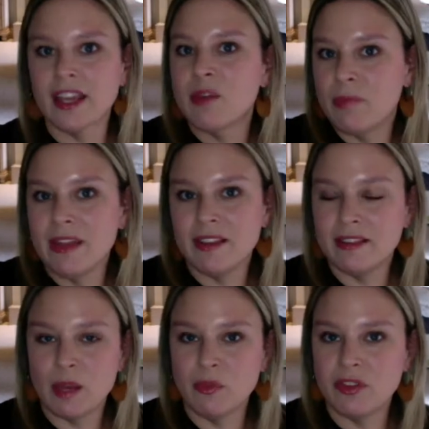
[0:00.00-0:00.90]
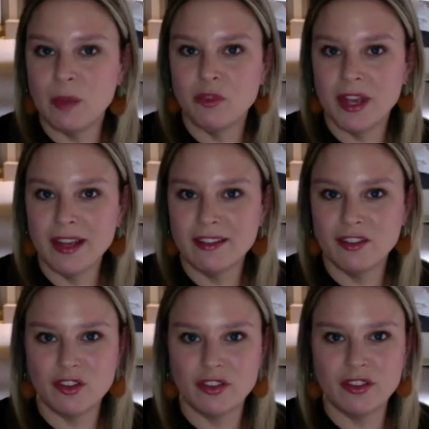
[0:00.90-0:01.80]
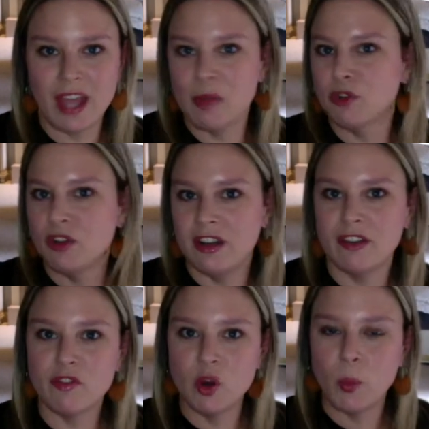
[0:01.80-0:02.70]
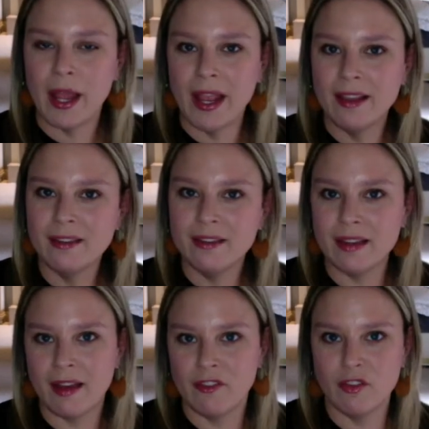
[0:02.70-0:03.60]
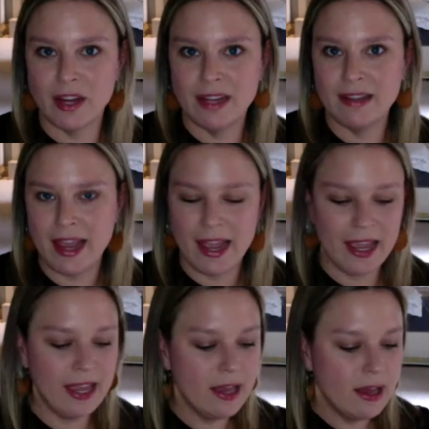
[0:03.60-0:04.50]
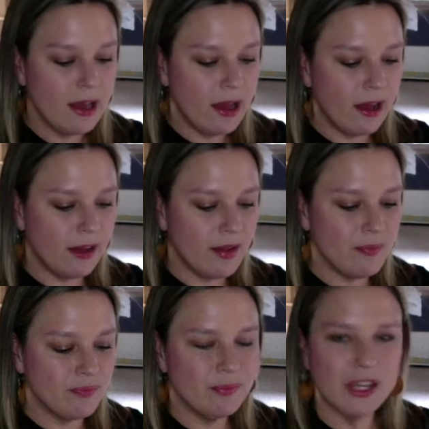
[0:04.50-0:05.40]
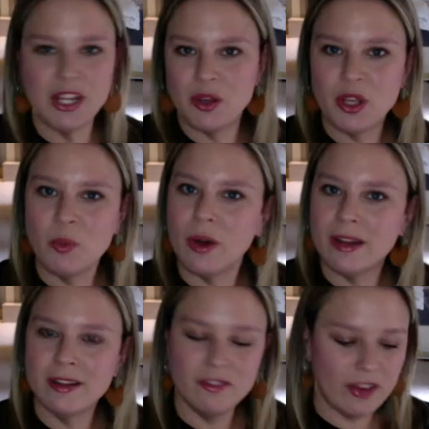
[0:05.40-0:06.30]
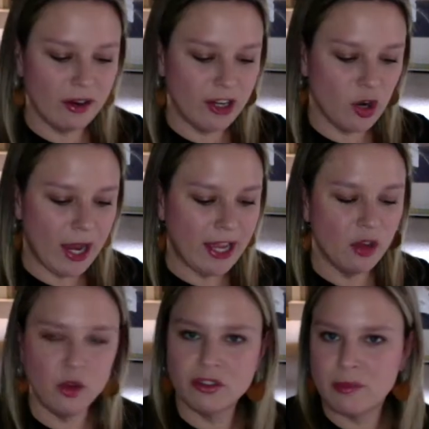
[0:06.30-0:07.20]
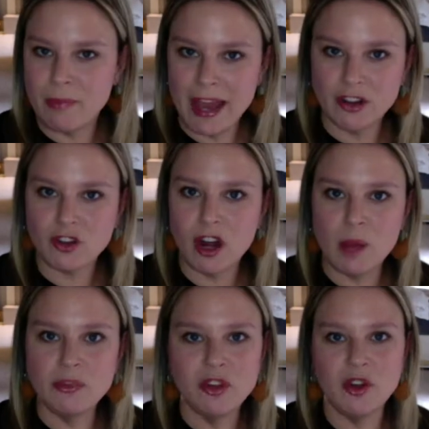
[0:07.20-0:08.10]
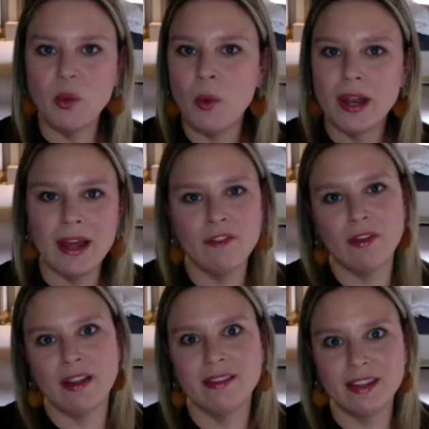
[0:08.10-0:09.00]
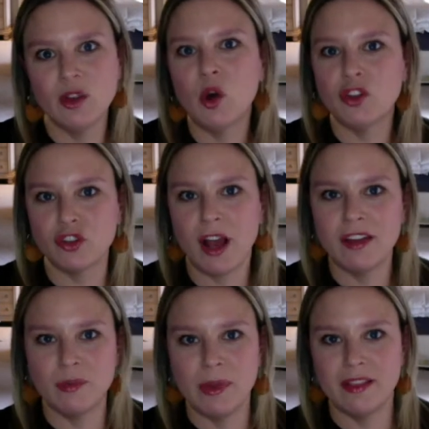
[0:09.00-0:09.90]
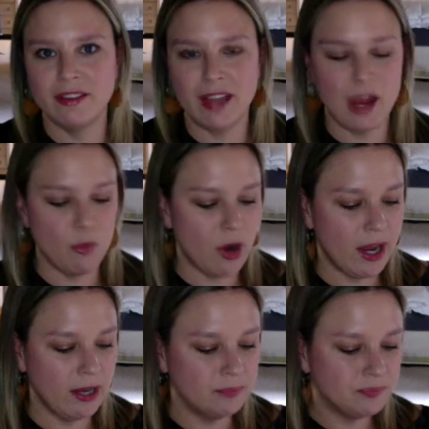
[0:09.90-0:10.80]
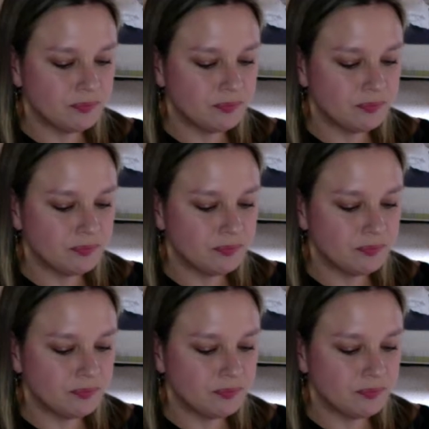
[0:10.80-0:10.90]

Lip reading: can be the same subject, just captured in different ways every day. But you know, you want to vary your angles and backdrops. You don't want every single shot to be the same, right?